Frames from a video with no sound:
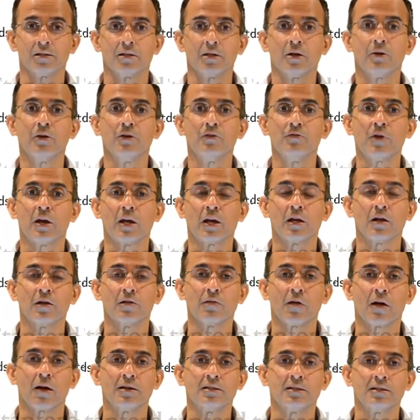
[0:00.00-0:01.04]
It only
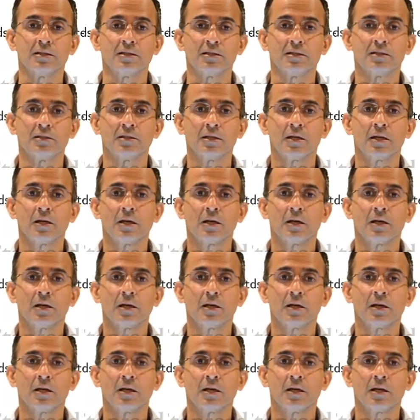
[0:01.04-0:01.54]
regularizes